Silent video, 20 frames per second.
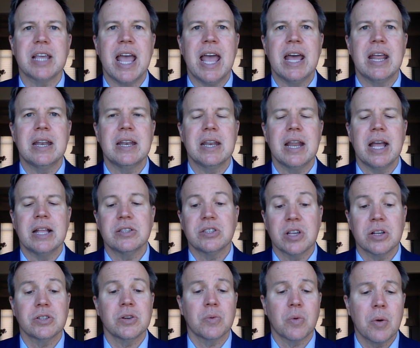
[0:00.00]
and, and
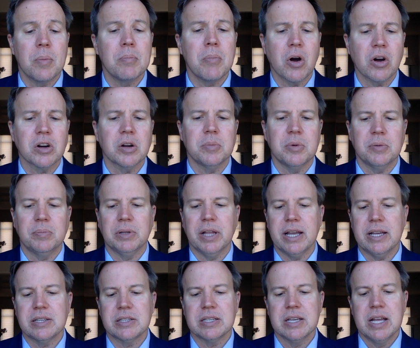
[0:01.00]
such a remarkable
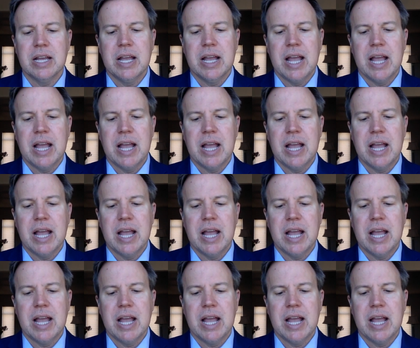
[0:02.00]
place.